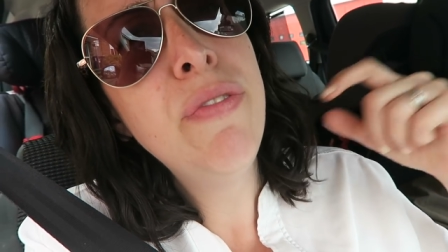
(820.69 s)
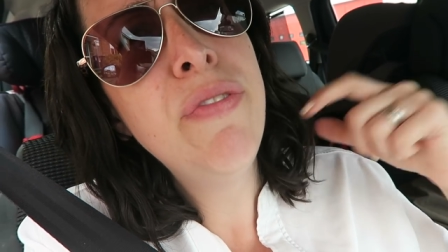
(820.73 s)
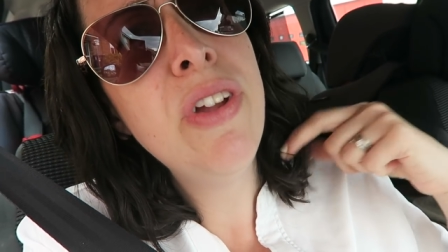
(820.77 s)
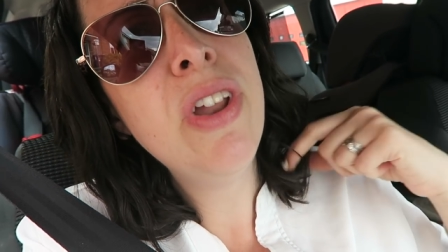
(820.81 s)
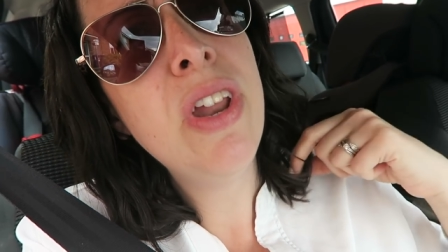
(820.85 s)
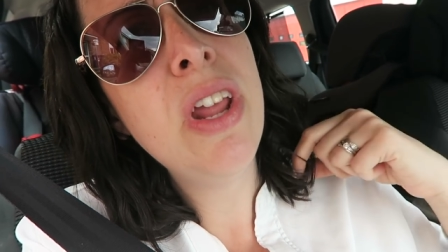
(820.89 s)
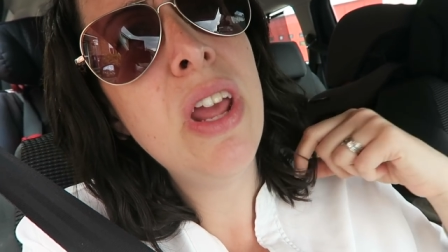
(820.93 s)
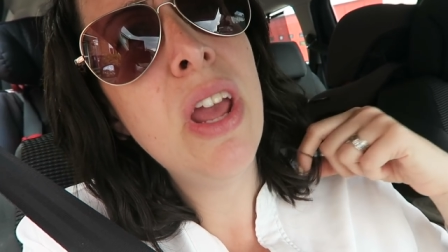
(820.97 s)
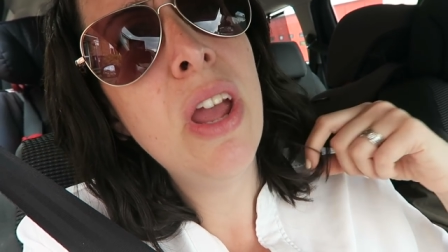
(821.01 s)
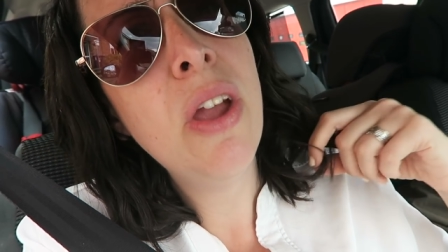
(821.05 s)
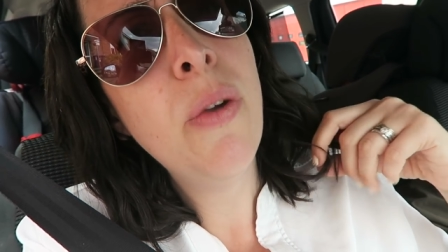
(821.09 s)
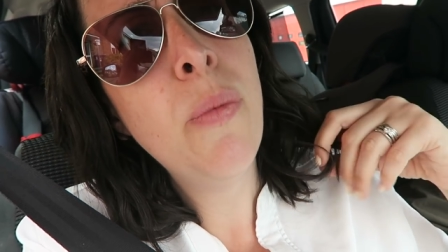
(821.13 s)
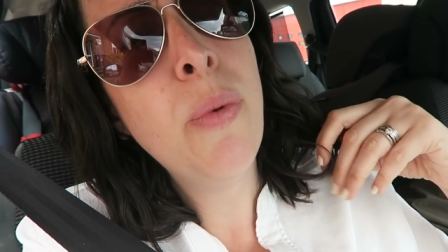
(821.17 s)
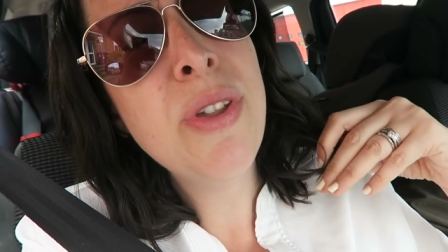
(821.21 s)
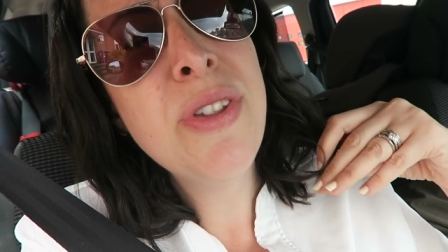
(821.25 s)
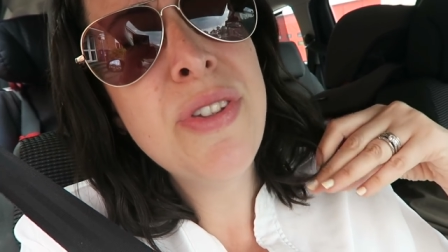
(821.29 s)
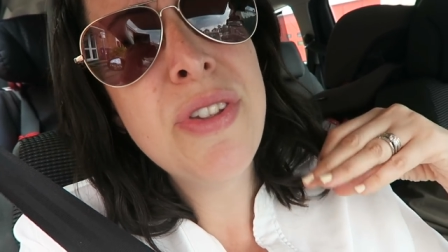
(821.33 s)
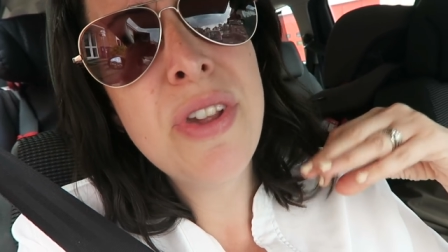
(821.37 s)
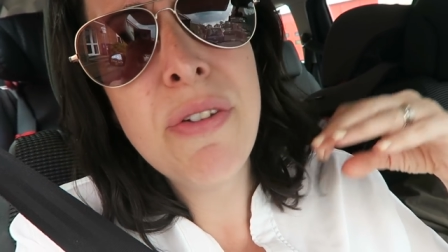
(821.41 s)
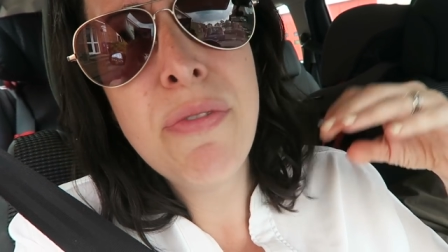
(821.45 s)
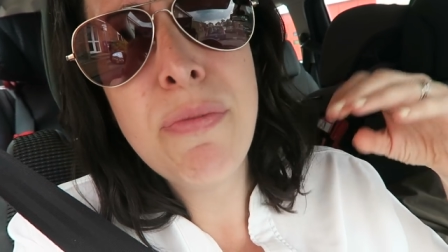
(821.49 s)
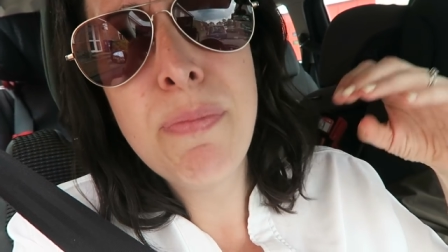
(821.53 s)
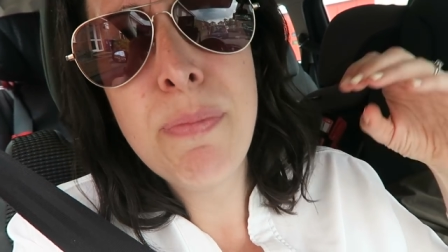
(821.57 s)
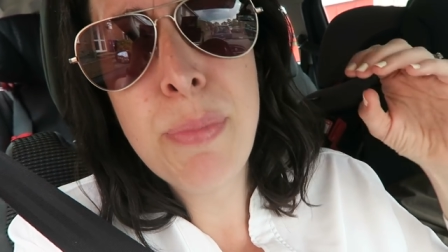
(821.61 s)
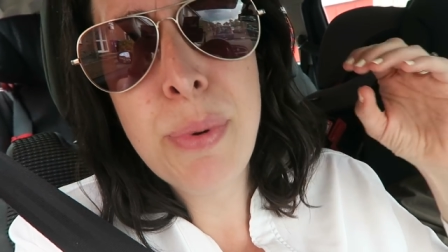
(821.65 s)
video once
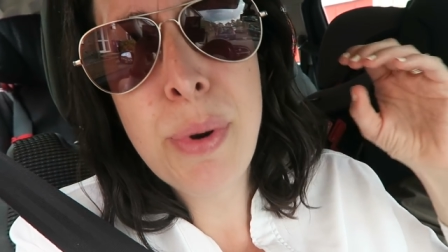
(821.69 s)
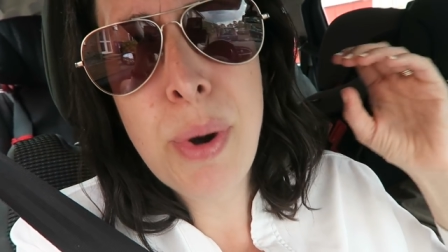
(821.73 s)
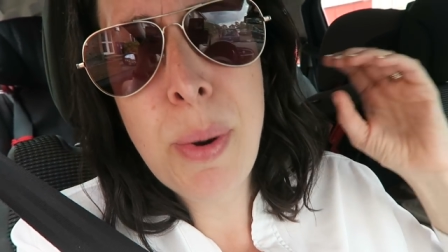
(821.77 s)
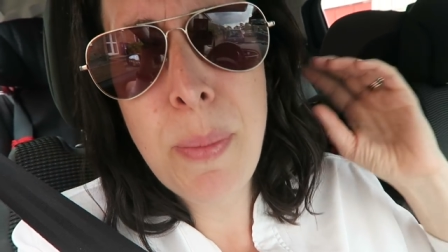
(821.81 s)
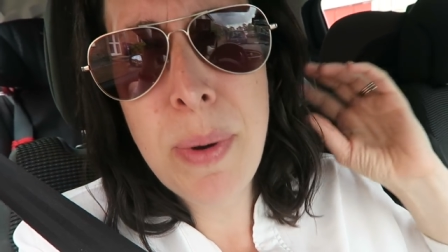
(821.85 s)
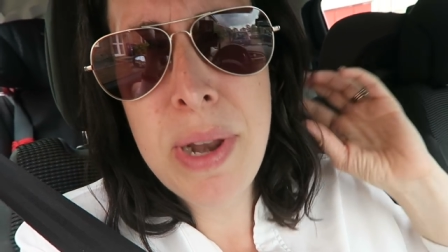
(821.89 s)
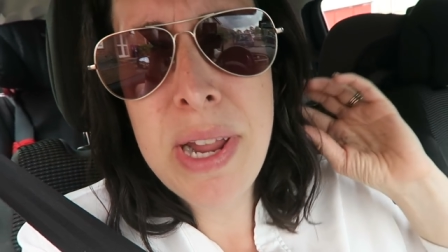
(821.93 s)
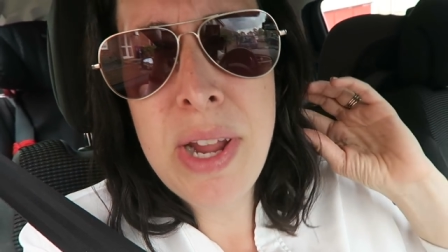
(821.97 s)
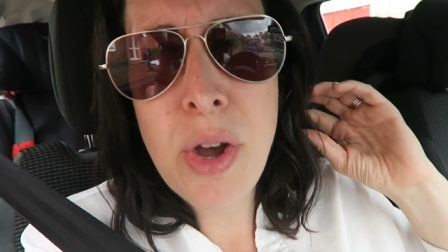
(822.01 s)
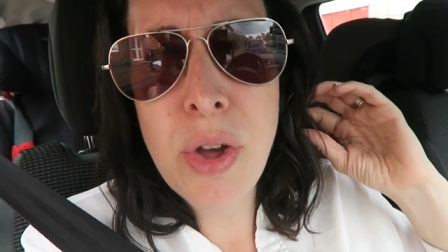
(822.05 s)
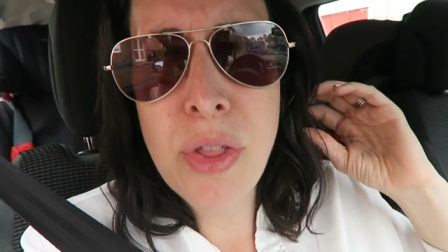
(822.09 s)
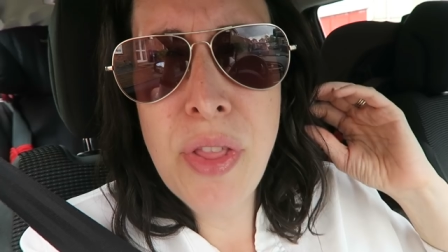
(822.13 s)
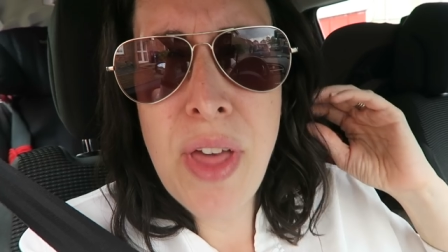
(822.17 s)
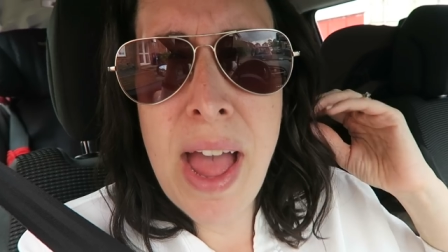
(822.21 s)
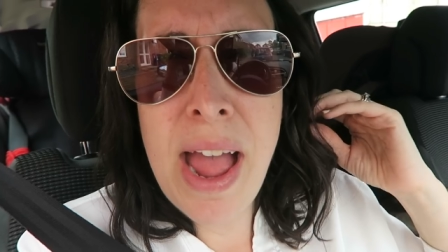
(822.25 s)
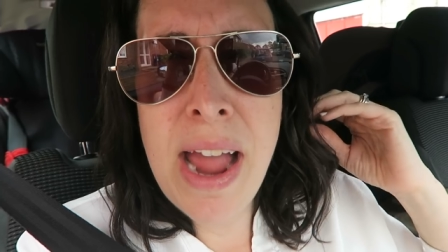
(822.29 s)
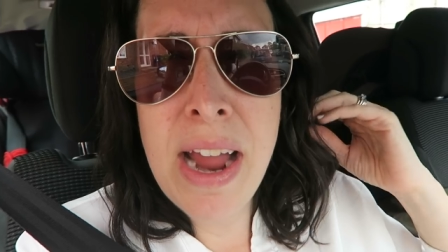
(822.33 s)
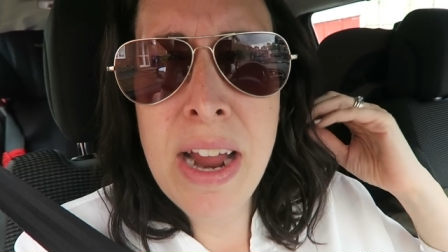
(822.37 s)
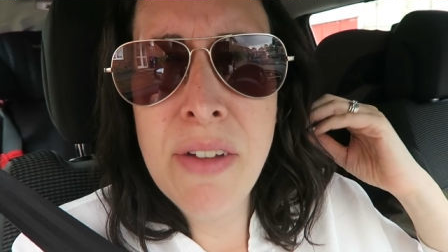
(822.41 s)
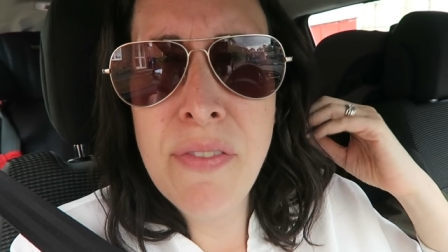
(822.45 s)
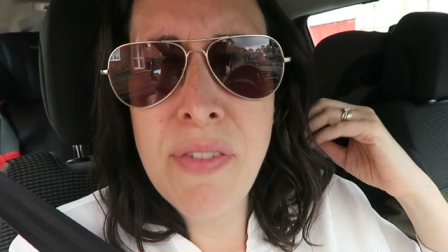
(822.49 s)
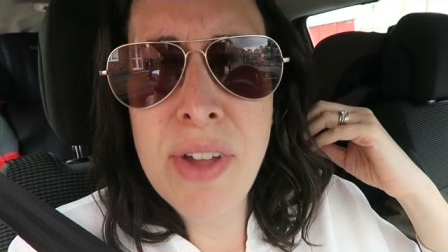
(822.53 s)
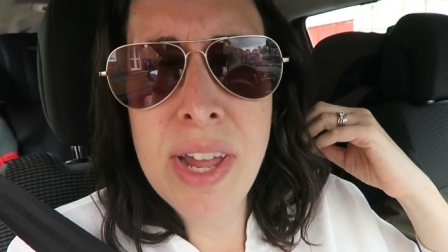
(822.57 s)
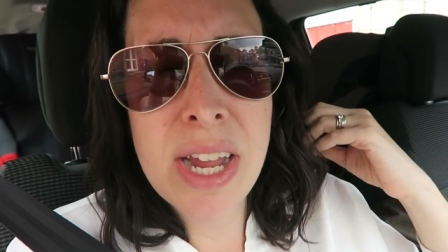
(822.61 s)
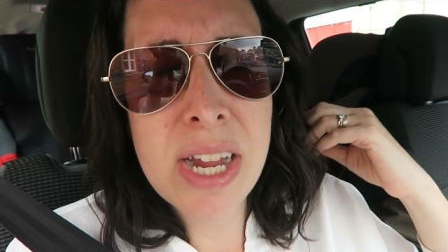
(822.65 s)
I've properly got the
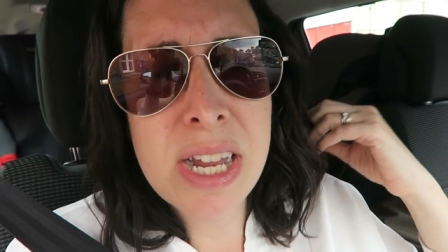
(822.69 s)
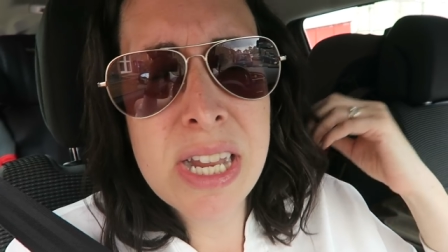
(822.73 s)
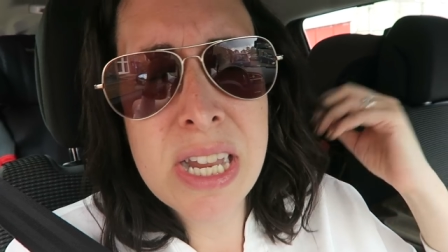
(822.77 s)
hang of it,